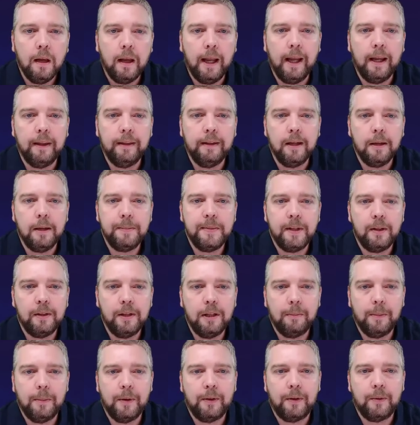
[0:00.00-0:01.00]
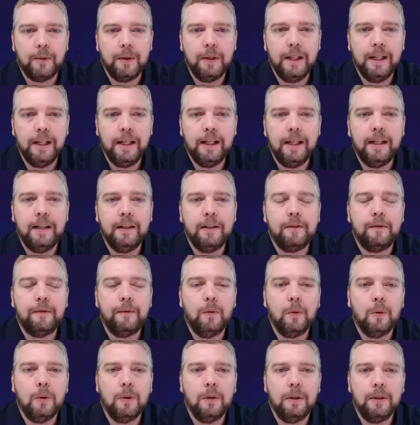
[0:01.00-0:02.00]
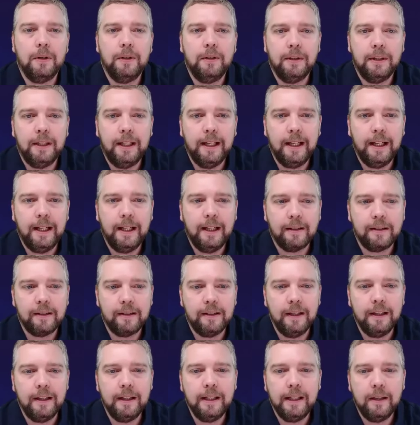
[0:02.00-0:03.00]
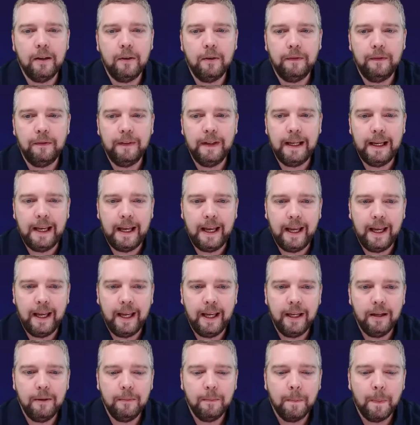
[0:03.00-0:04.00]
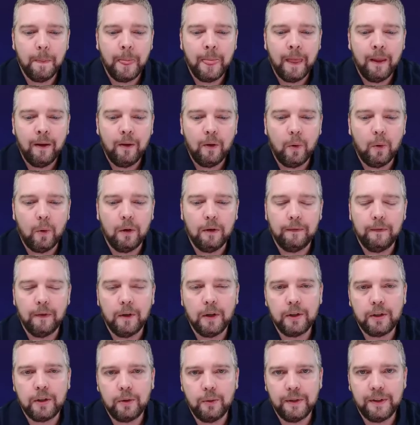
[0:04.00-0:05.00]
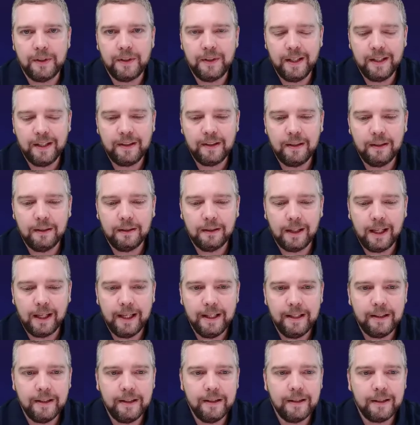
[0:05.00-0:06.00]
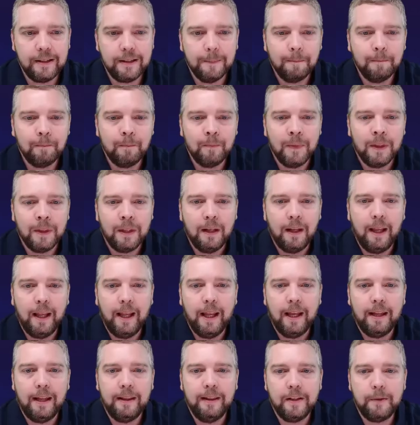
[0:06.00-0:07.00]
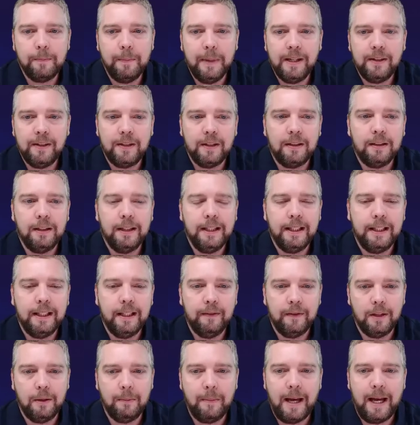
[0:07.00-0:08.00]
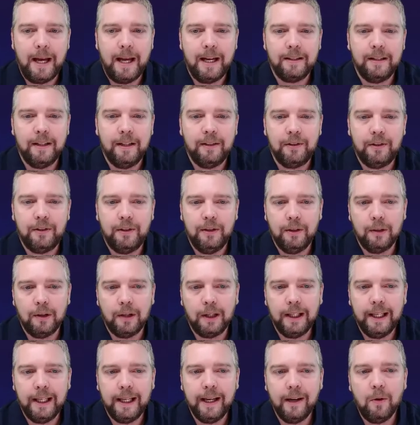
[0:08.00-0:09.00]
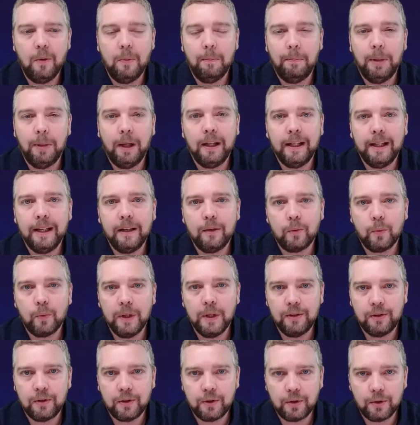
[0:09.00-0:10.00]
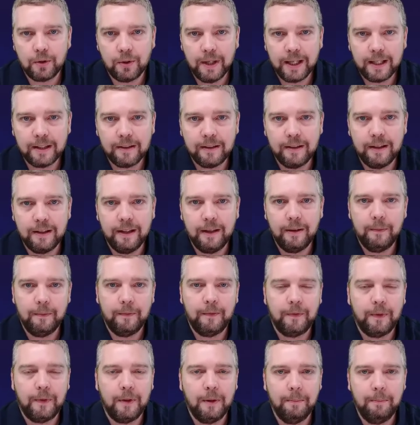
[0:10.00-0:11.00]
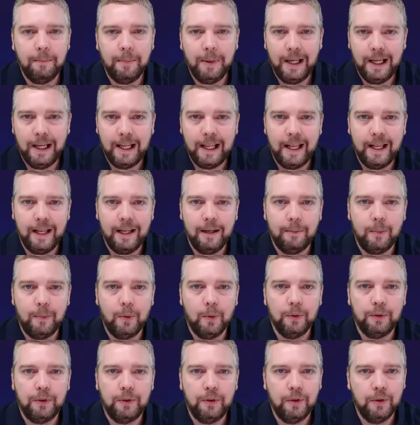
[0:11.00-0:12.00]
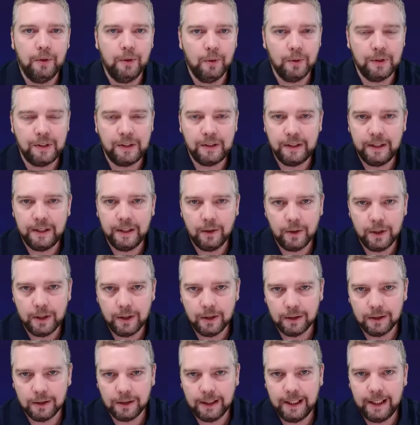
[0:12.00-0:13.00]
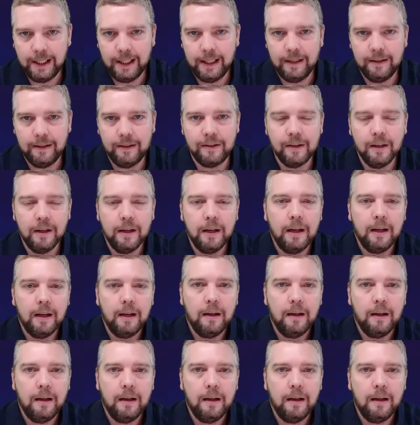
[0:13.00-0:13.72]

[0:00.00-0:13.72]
And the upsell number 3 is for getting a Sendiio VA or a virtual assistant license, and this basically gives them access to your account, but it restricts them from being able to steal your leads